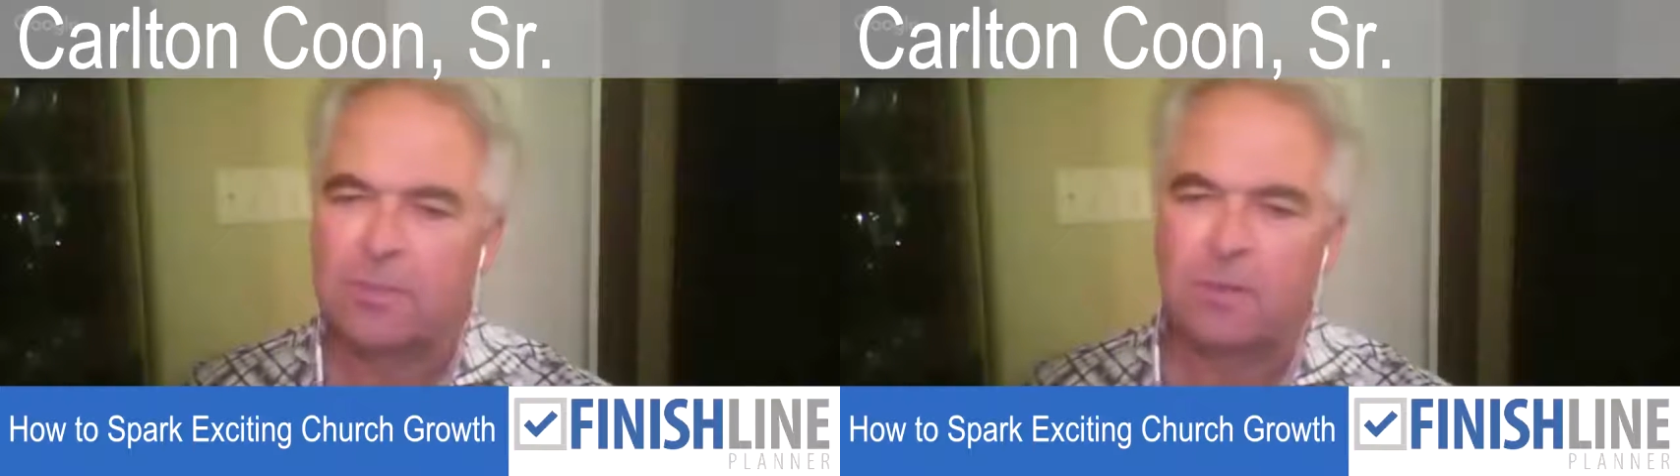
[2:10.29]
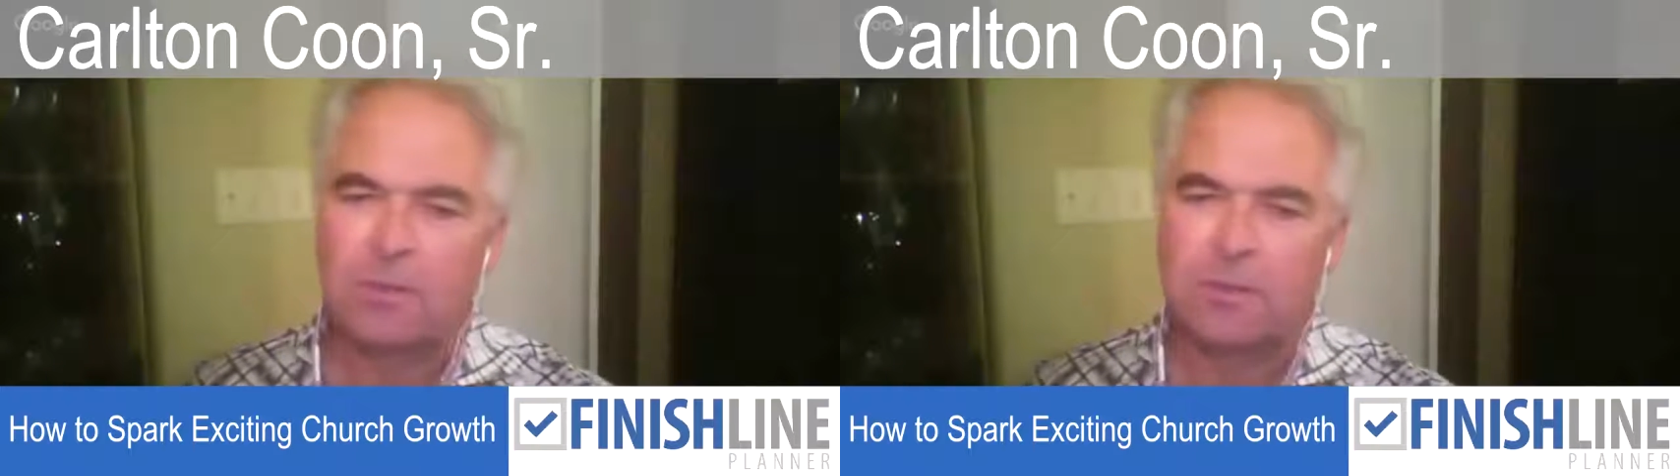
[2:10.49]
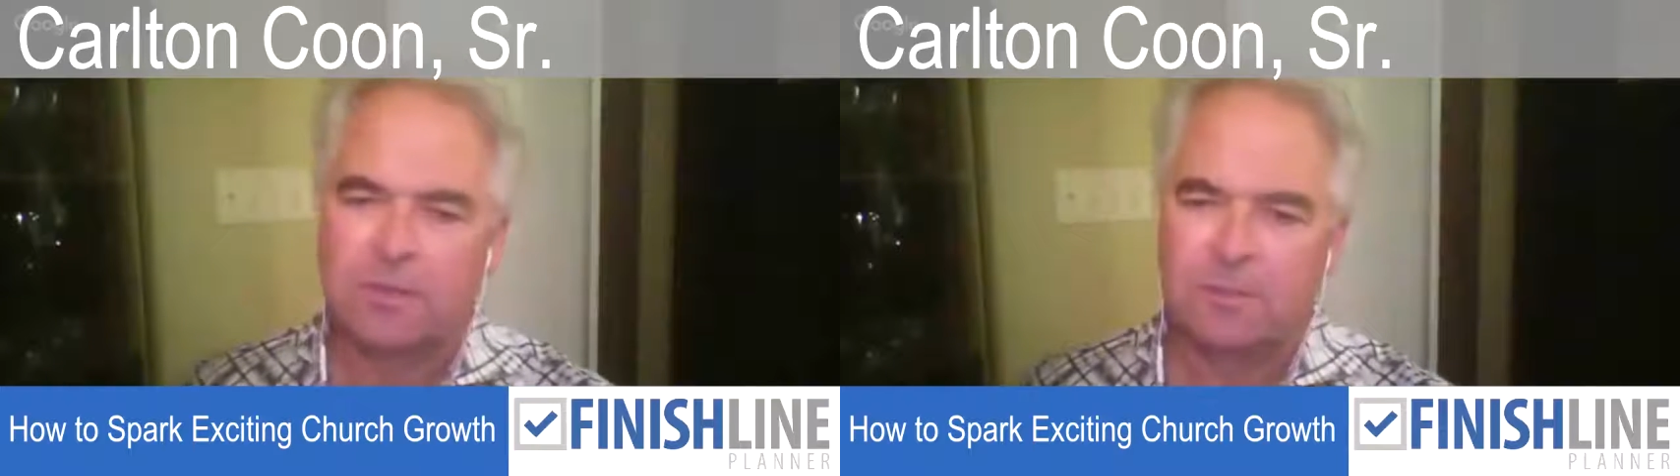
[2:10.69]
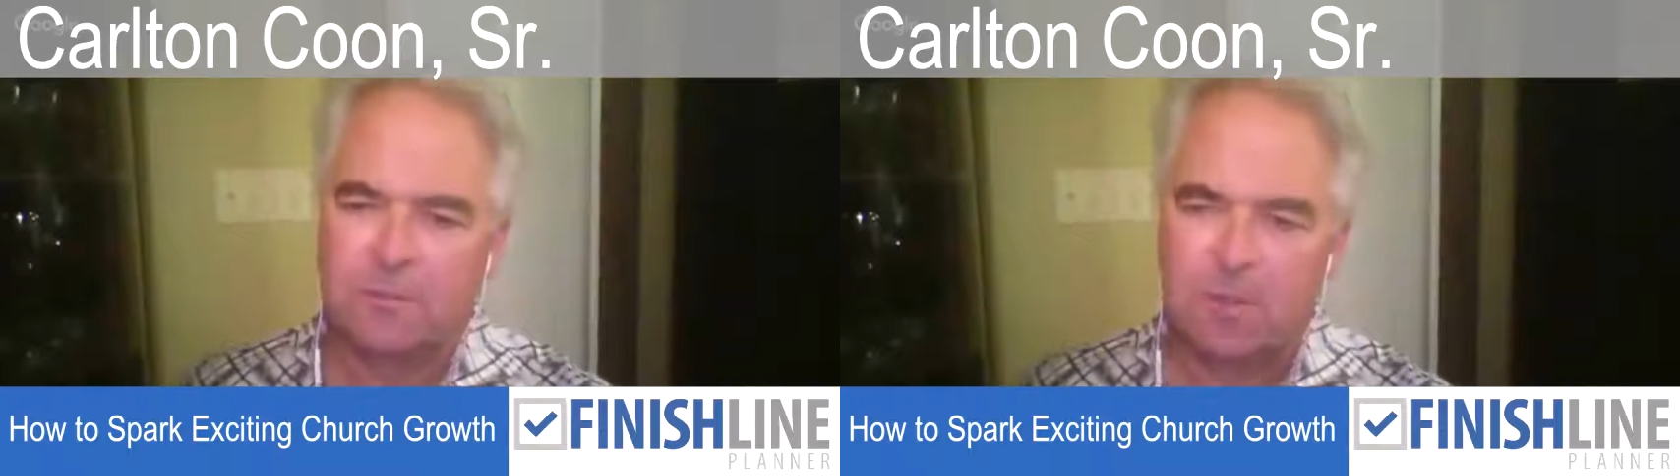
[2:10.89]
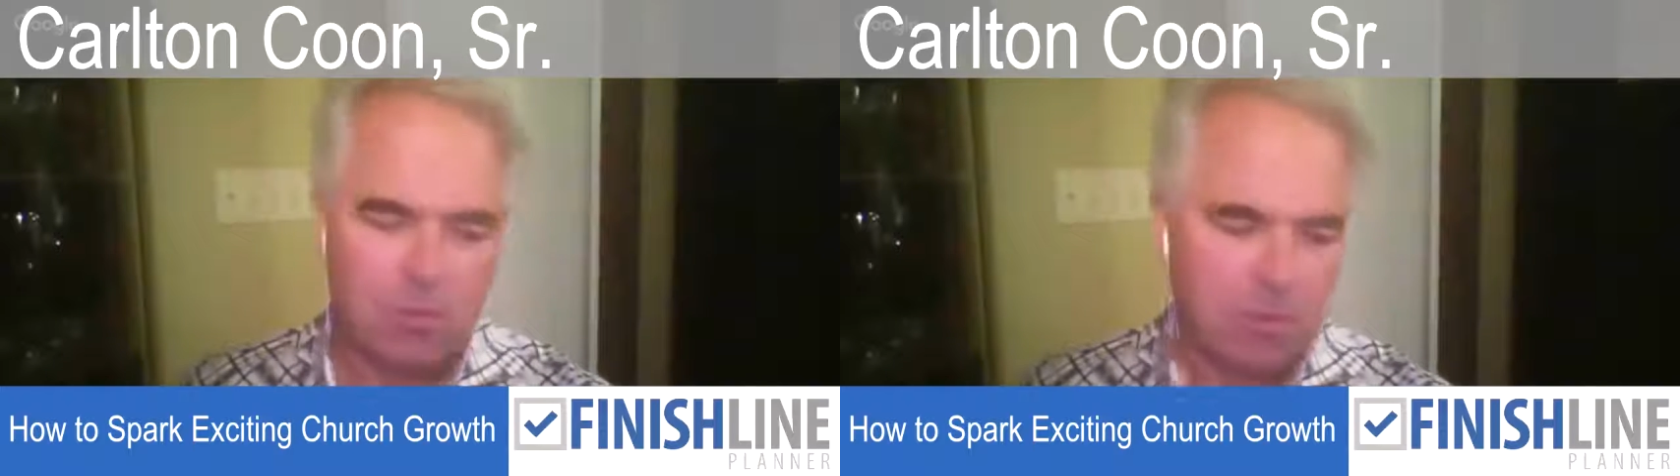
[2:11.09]
nor is it
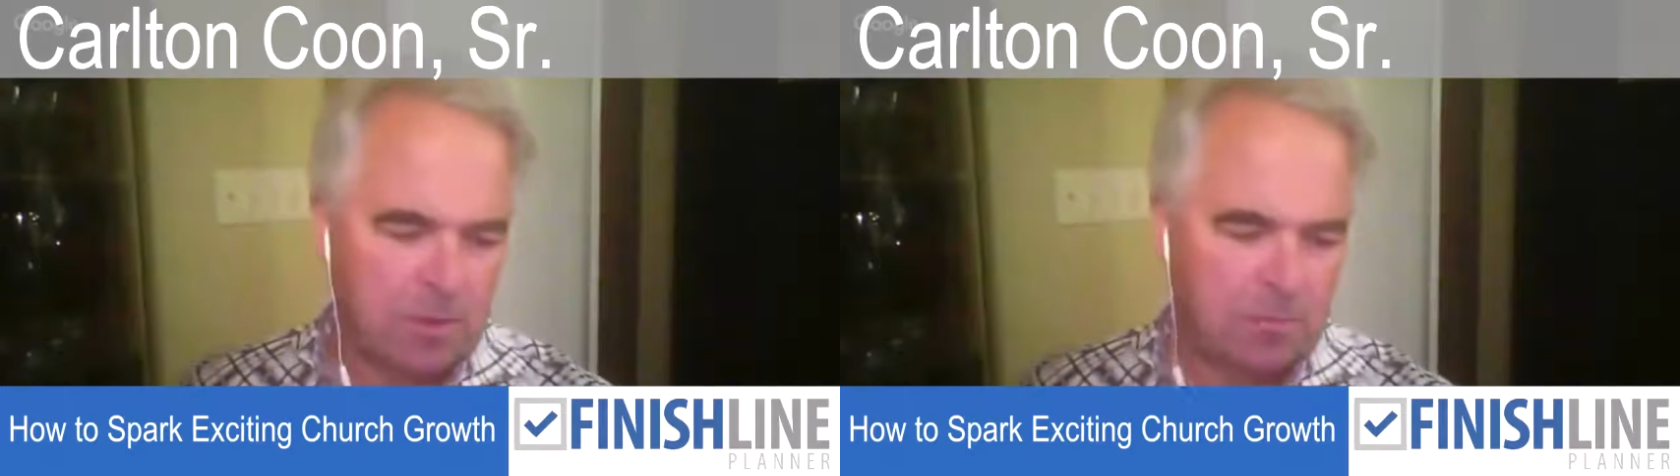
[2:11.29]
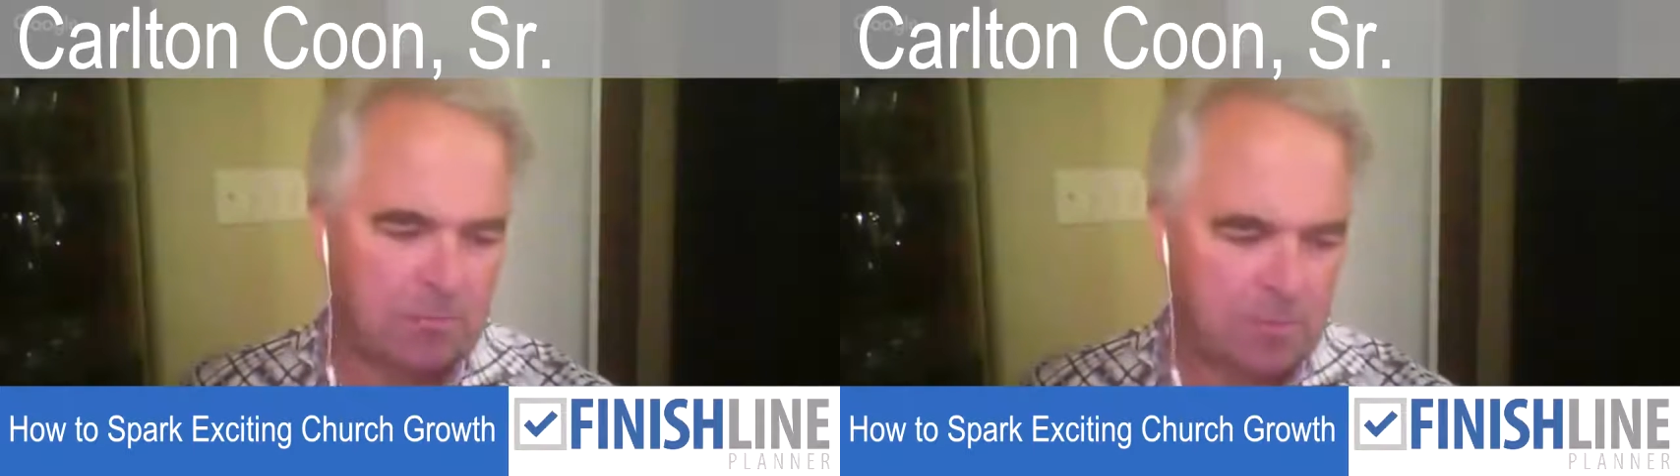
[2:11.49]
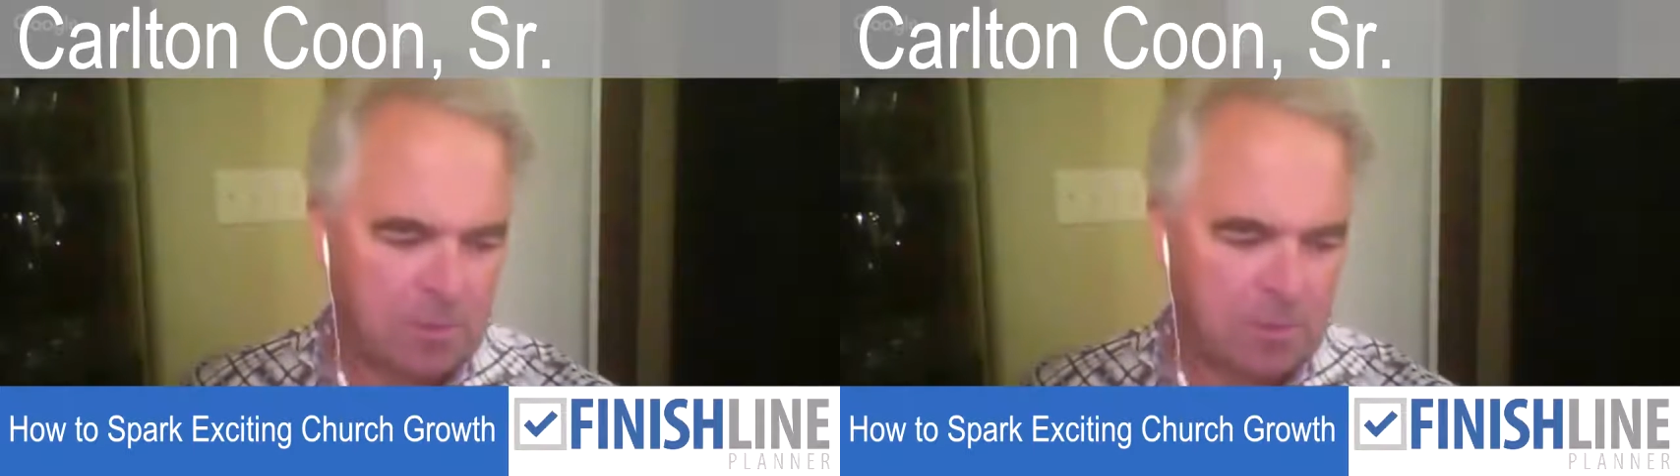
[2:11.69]
going and